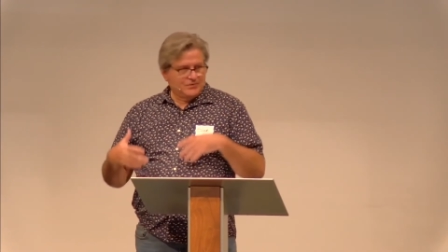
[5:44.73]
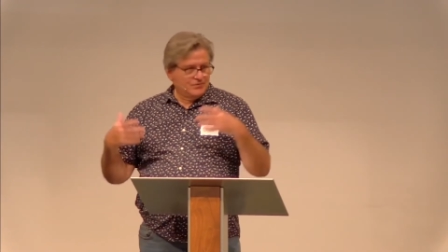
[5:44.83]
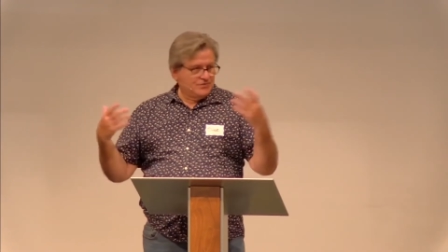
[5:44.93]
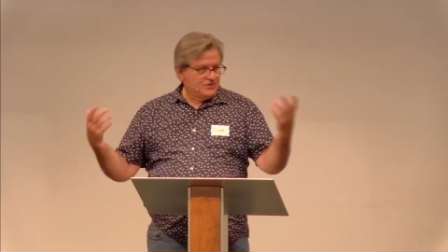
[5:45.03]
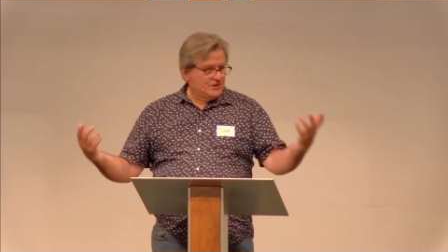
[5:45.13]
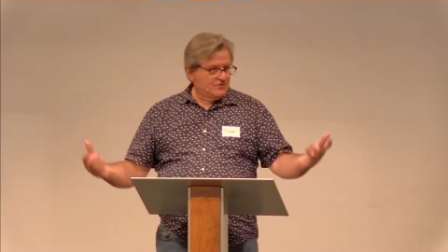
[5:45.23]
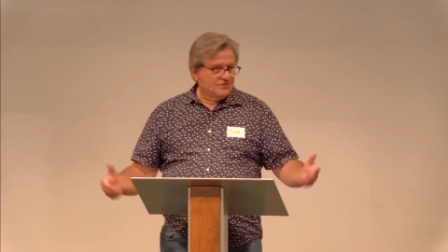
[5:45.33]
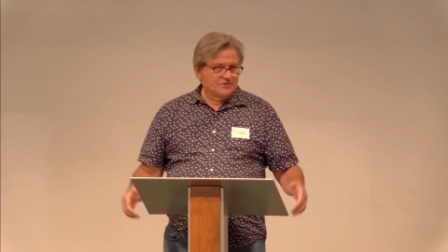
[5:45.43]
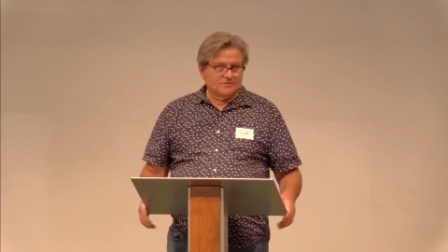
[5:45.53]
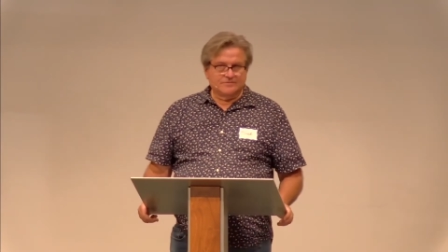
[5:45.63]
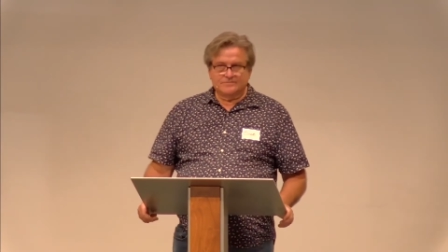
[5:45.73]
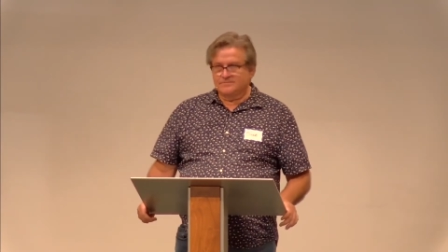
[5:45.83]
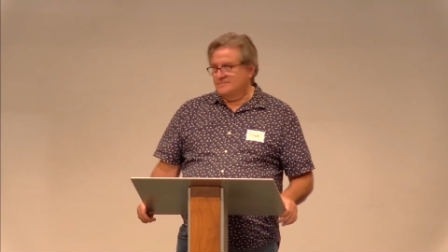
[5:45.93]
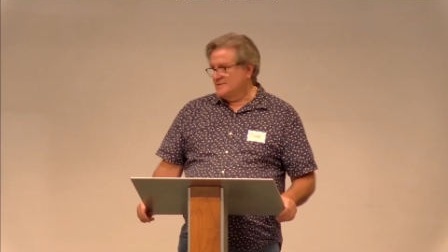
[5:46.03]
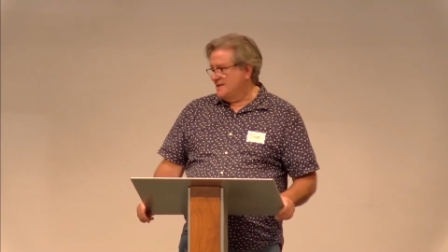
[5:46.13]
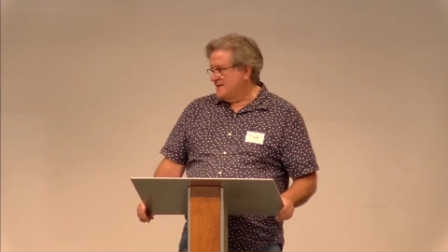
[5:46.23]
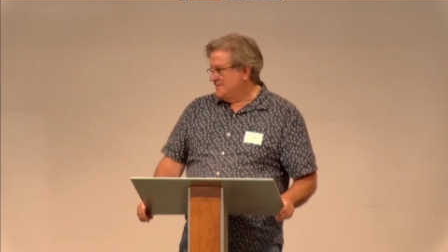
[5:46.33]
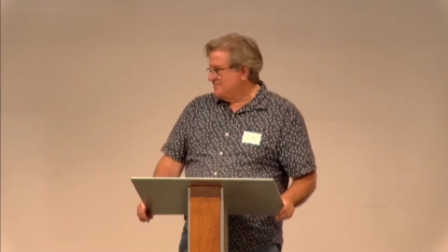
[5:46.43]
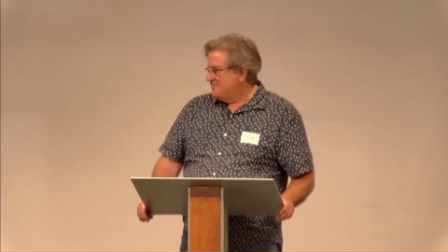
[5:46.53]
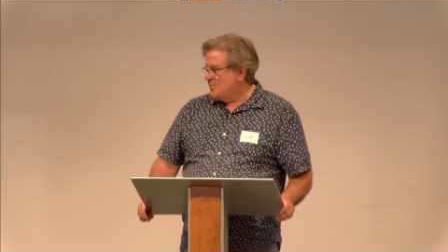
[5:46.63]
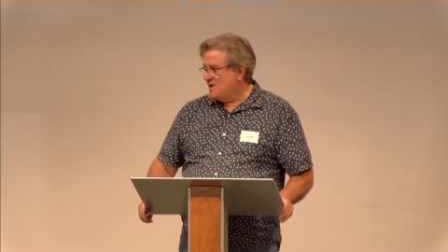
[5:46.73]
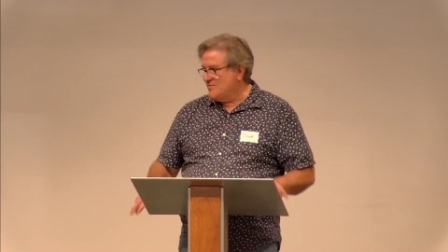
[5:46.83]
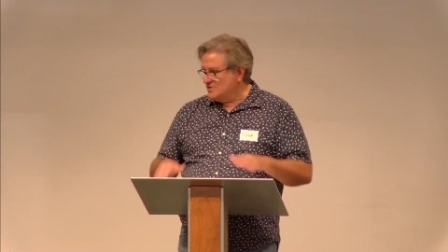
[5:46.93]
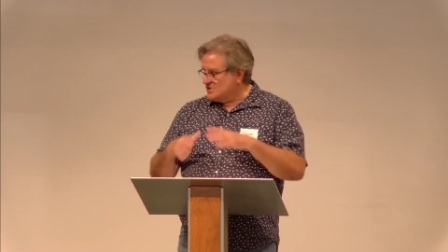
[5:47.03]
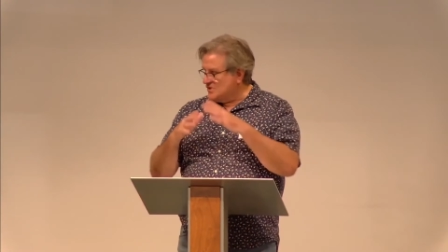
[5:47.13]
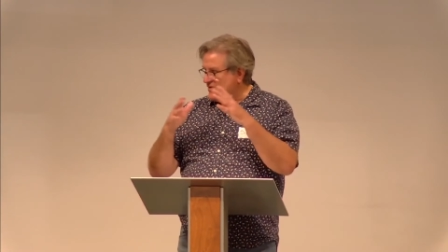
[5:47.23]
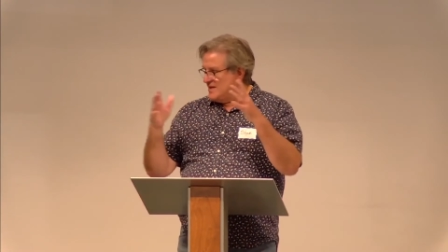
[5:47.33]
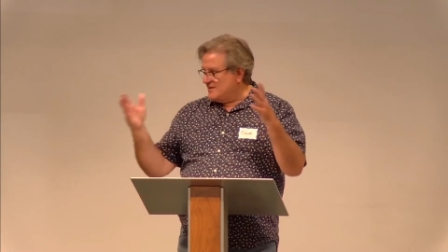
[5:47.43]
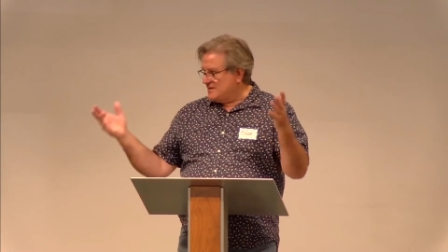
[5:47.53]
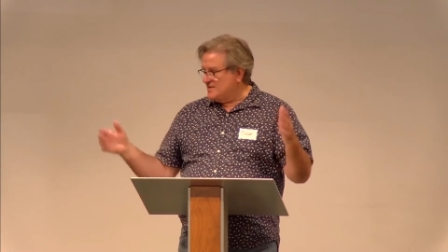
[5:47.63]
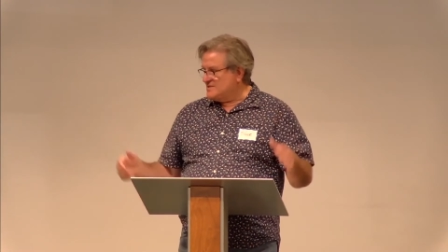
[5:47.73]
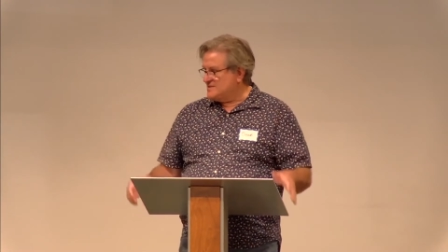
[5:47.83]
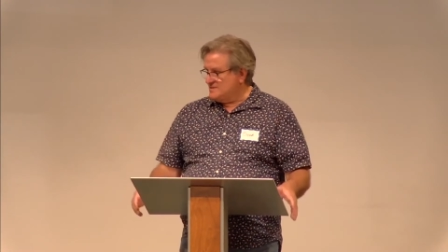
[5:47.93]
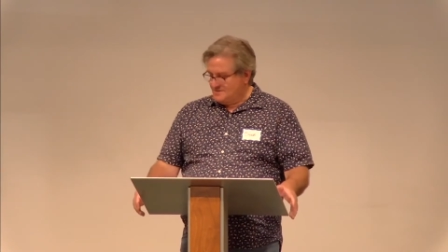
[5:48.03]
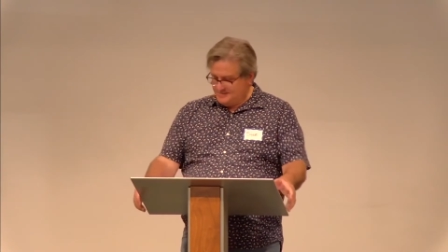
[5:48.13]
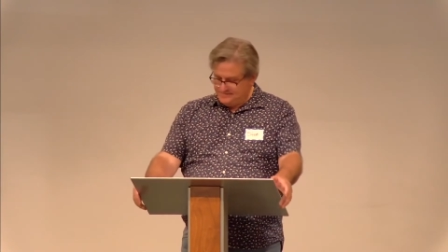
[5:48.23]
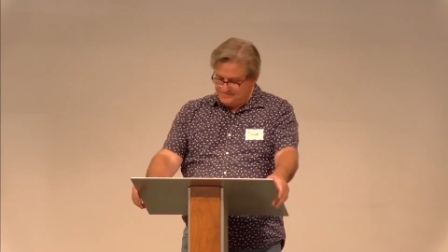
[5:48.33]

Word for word: food, shelter, um, whatever. Just go down the list.